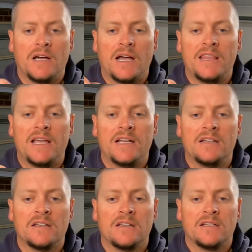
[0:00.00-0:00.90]
and
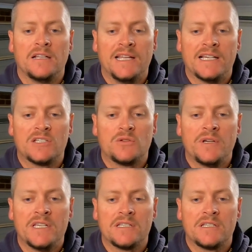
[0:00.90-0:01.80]
then the next
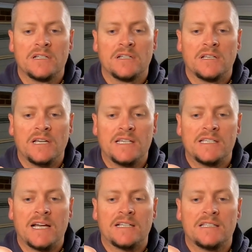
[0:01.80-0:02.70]
twist,
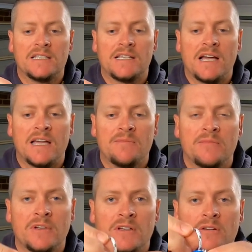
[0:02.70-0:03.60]
exactly the
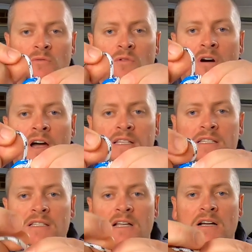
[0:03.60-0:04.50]
same, right
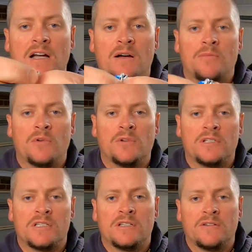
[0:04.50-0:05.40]
snug up on
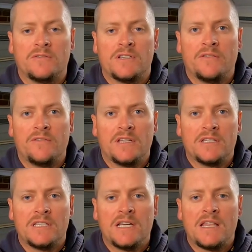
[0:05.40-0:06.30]
itself. So if you
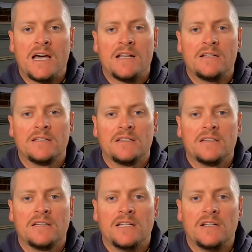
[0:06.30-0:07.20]
can see that,
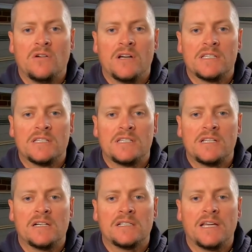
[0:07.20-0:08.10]
they're nice and
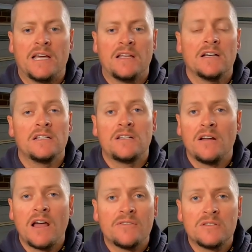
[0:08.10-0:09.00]
snug together. You
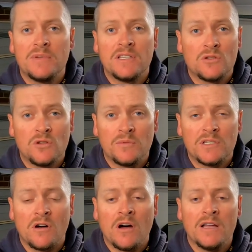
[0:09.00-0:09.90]
don't have to be super
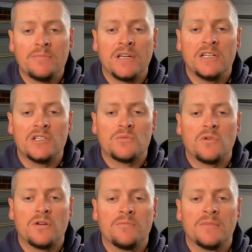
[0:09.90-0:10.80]
tight, but you just
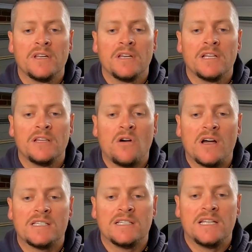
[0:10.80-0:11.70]
want them
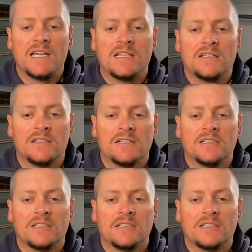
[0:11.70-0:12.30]
nice and neat.